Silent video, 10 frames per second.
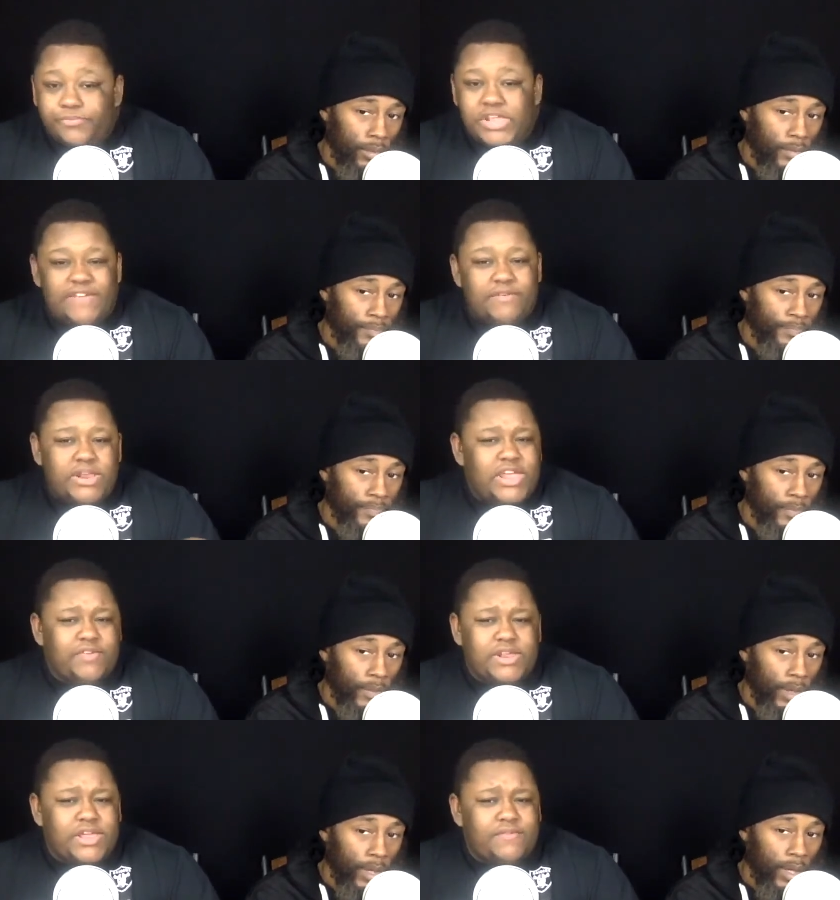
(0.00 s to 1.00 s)
Speaker 1: even even
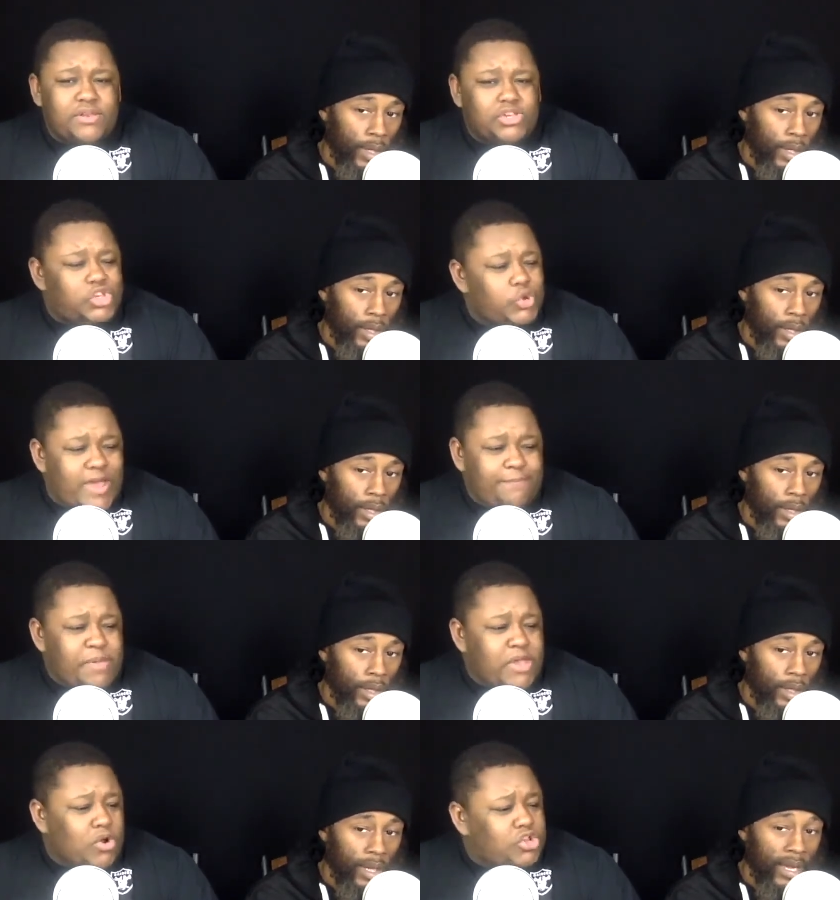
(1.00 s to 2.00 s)
even UAB
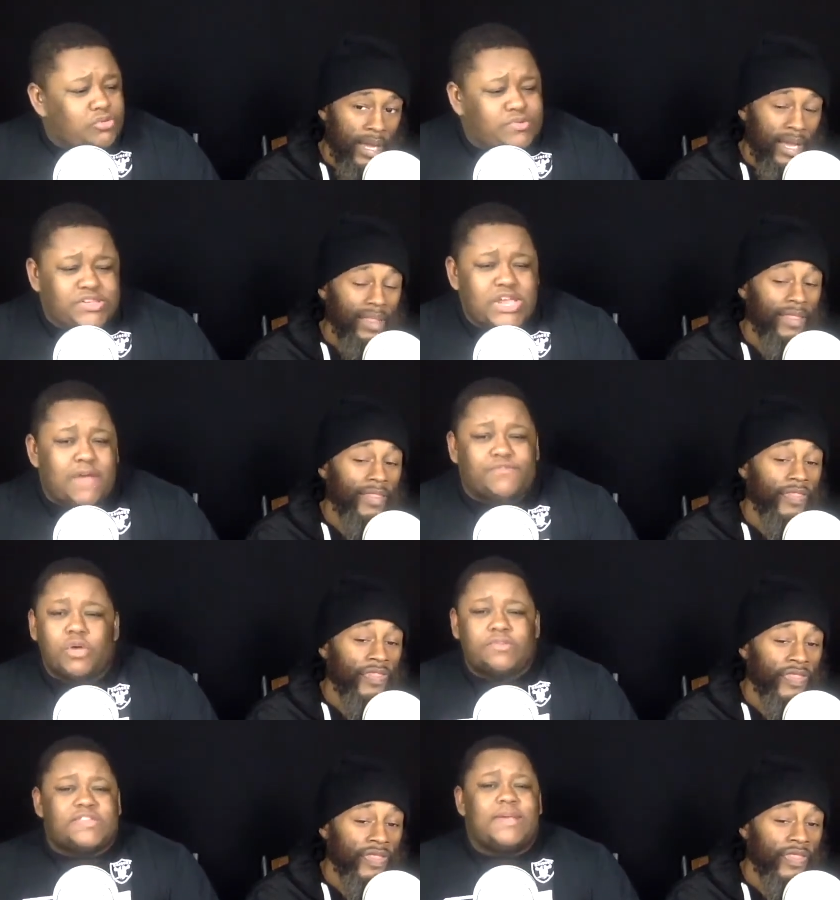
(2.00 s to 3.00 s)
or UCF.
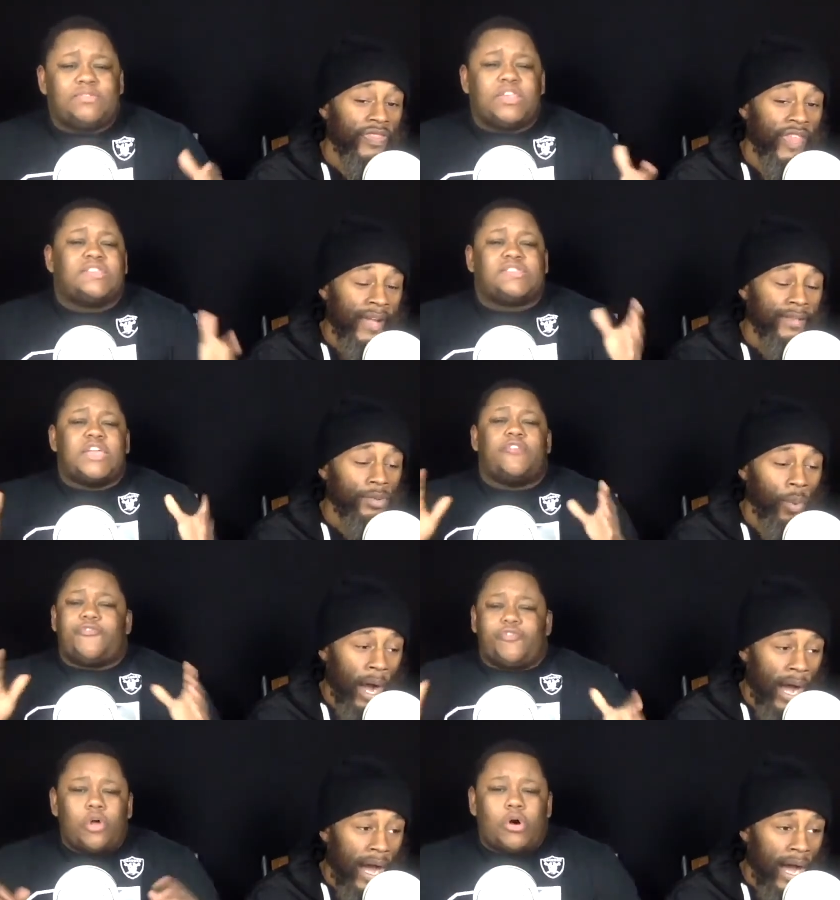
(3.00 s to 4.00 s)
Those teams That's in the state of
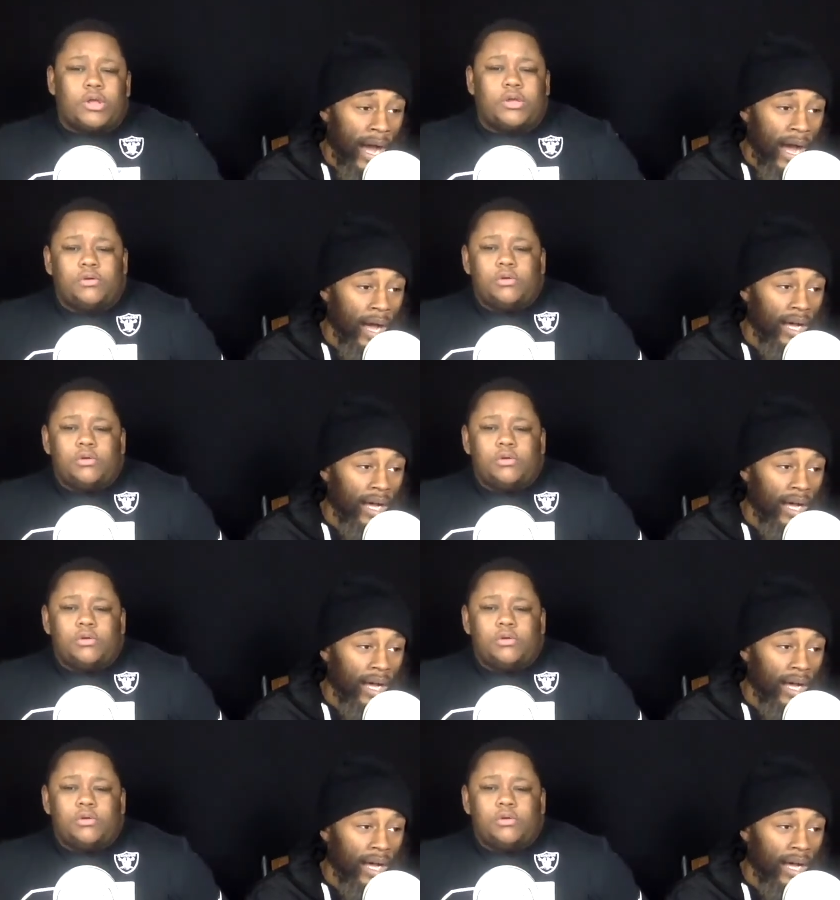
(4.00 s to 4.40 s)
Florida.